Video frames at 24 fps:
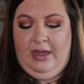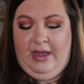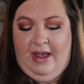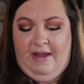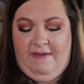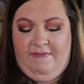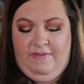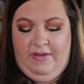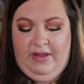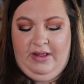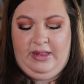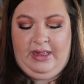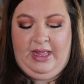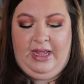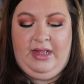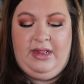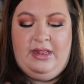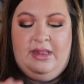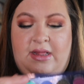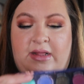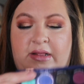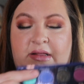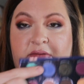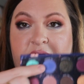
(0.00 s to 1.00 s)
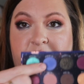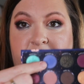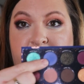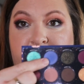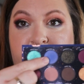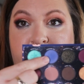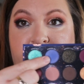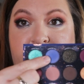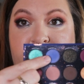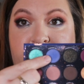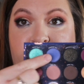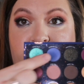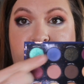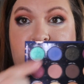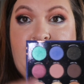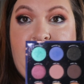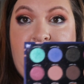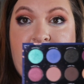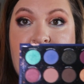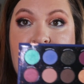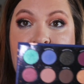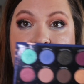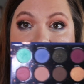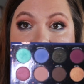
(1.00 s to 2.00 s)
I feel like this would
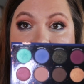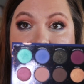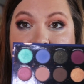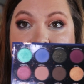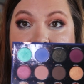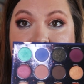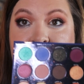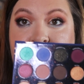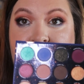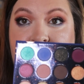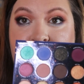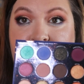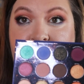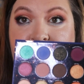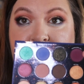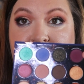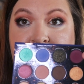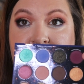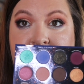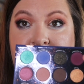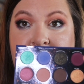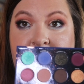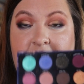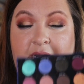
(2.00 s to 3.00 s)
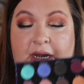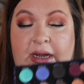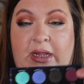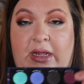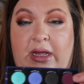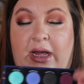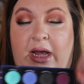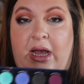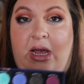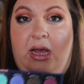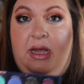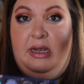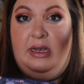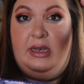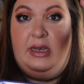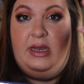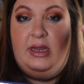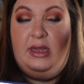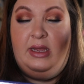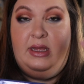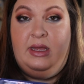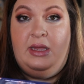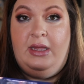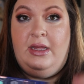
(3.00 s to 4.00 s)
perform like this one on
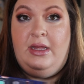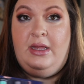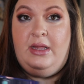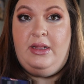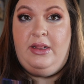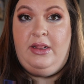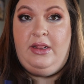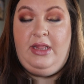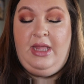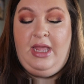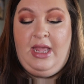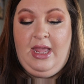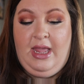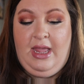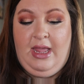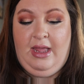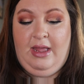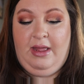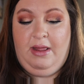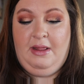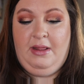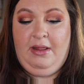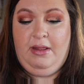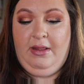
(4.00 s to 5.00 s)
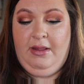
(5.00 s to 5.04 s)
the,